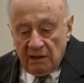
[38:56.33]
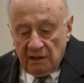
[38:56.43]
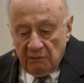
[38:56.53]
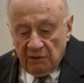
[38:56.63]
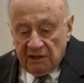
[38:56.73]

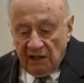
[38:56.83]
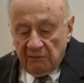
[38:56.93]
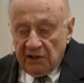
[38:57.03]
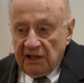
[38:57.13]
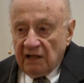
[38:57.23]
he would take
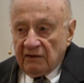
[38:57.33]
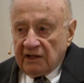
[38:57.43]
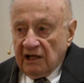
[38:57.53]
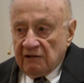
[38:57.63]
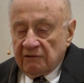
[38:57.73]
money out of the
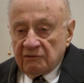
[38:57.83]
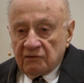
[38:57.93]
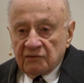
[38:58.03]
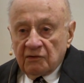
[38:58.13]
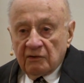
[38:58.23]
cash
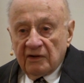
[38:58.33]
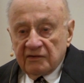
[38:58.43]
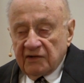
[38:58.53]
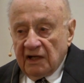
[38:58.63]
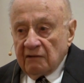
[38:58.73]
registers, go to
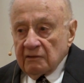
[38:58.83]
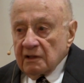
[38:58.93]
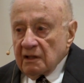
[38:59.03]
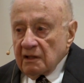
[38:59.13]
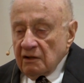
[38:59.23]
his
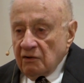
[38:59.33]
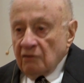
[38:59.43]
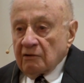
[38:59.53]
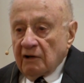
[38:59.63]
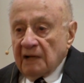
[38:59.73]
town,
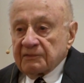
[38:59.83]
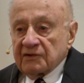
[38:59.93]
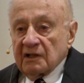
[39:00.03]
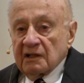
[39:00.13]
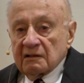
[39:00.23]
shoot
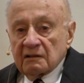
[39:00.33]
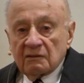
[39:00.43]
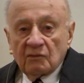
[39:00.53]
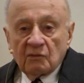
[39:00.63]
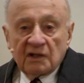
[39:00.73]
craps,
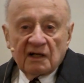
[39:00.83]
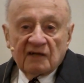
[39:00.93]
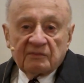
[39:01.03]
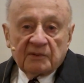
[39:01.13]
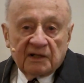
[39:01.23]
and win
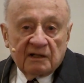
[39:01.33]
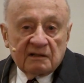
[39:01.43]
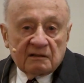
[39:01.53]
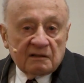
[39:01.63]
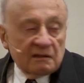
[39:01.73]
enough money
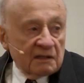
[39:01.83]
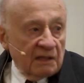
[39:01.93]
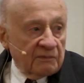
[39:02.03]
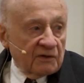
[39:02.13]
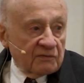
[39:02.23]
to
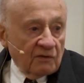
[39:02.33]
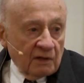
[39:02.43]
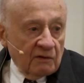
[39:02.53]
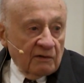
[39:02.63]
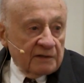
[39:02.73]
keep the
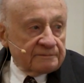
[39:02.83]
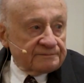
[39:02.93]
store going.